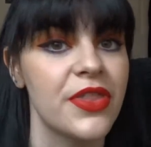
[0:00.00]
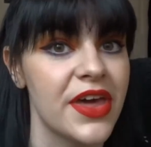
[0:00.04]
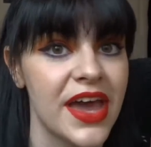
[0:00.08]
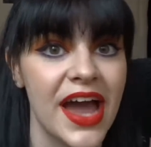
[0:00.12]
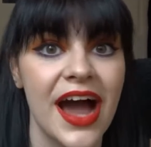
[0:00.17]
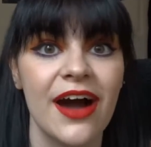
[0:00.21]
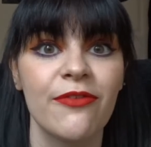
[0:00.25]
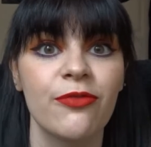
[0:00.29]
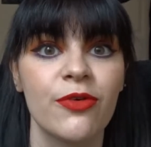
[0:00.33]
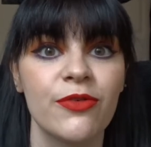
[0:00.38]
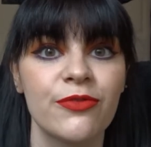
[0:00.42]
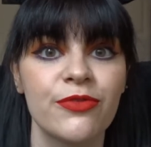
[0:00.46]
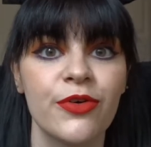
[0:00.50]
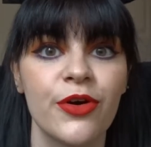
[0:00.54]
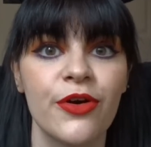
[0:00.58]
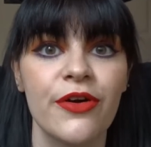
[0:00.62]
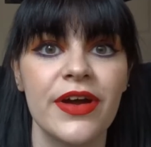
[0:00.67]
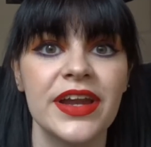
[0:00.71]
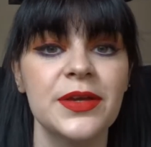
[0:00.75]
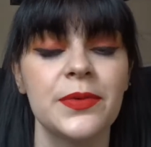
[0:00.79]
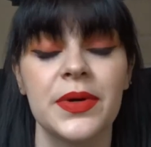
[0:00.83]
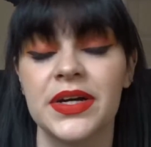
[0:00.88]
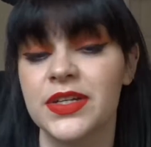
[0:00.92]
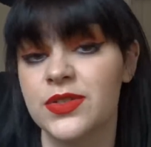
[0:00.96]
they have one for her
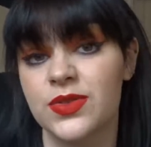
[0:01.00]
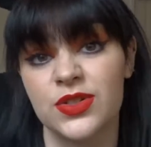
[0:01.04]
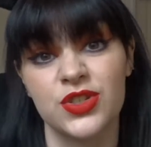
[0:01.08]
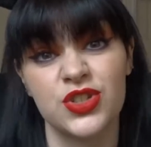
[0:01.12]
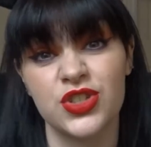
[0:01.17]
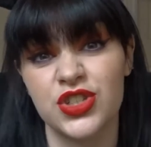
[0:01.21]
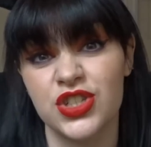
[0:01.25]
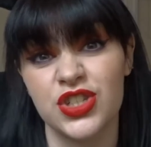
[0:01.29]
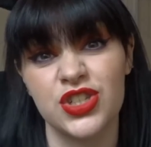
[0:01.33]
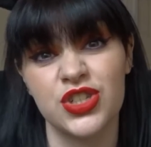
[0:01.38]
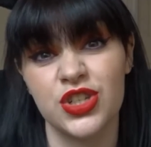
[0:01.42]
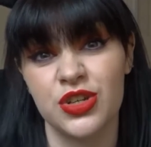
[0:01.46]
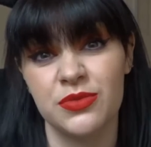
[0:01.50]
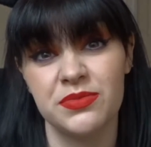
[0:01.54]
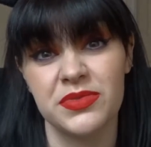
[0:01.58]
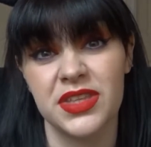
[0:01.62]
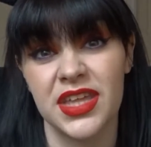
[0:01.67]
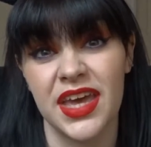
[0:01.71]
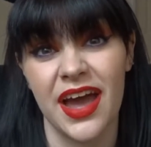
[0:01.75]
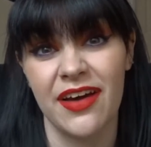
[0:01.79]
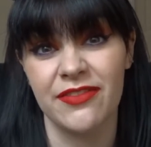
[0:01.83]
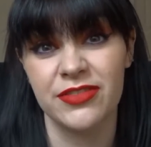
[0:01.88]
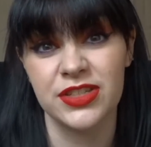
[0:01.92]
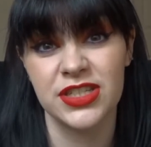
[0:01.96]
anyway, so I just assumed
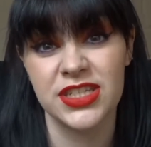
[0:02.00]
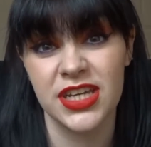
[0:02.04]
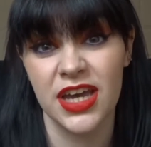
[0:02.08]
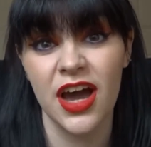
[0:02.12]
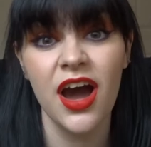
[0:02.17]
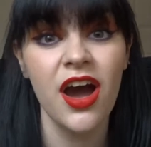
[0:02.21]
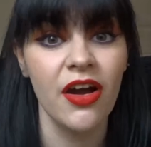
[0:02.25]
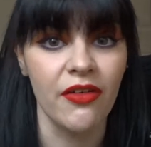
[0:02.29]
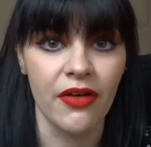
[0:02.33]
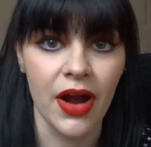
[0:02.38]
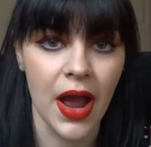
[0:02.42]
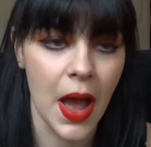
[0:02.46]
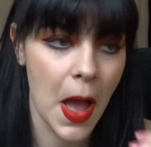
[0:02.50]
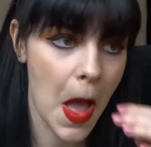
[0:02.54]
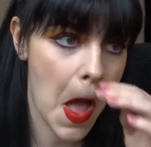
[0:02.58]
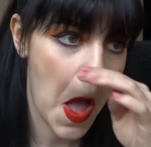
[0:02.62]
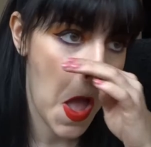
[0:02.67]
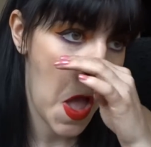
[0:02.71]
they have a tiara.